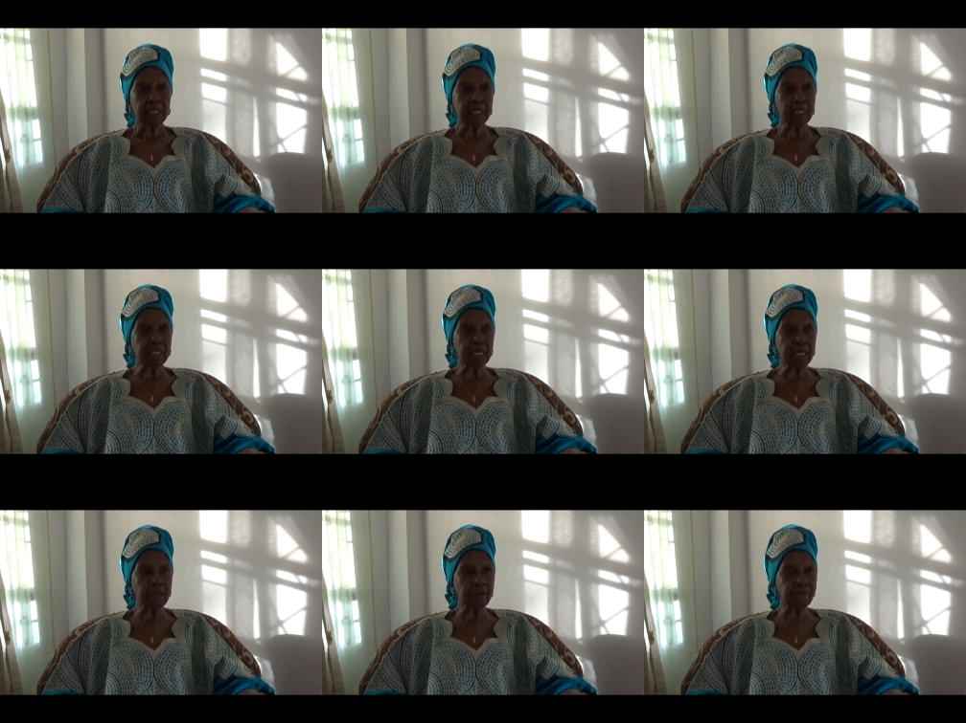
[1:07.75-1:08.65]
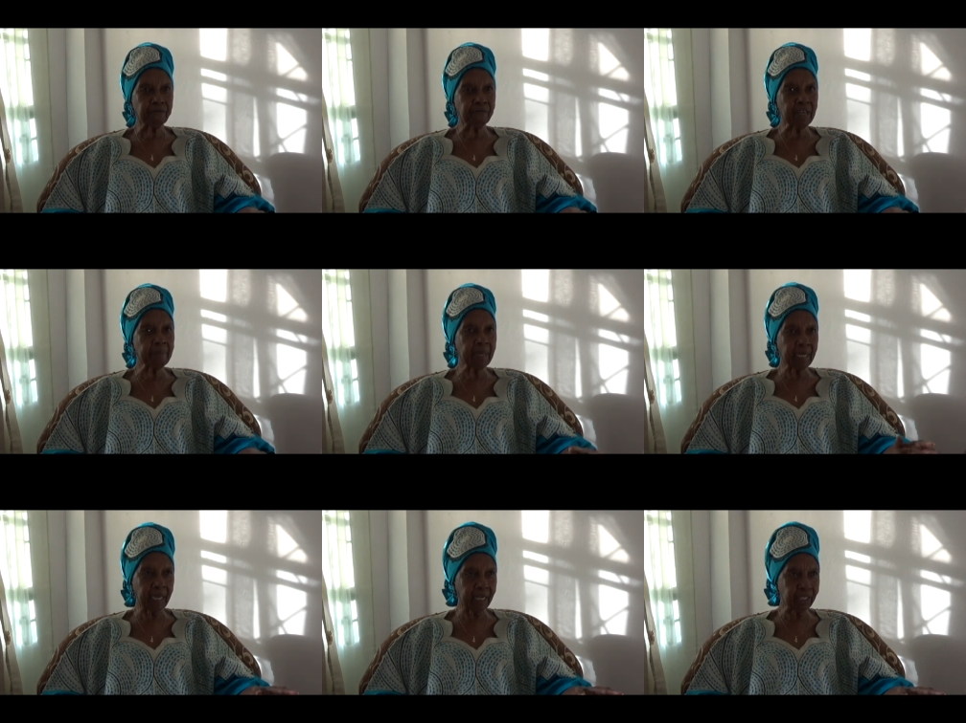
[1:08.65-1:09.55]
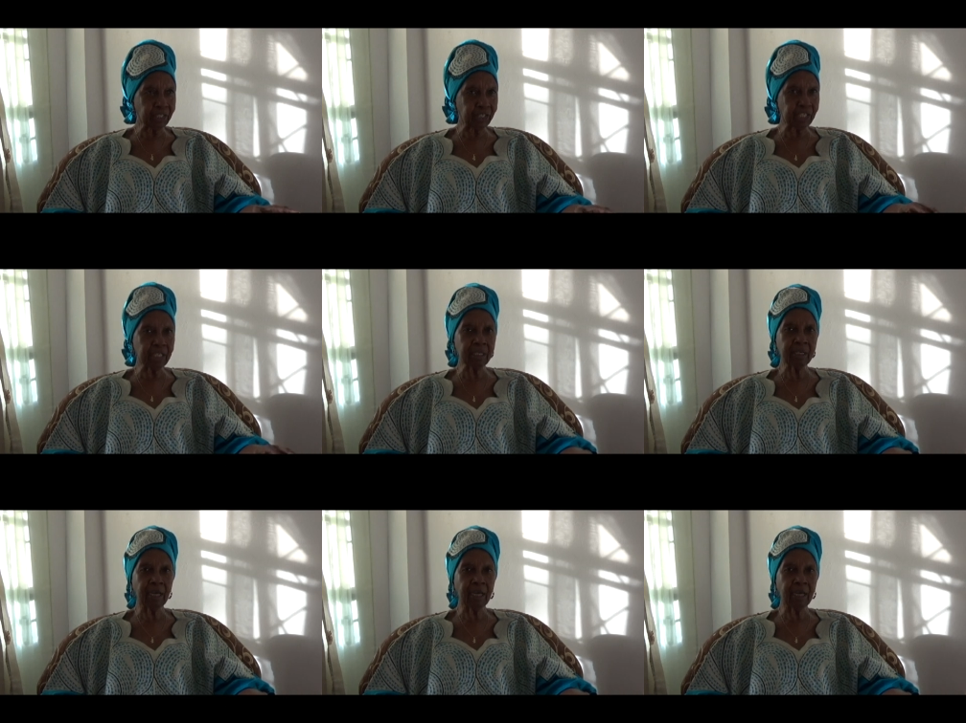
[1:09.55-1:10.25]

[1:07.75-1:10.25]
To the female energy,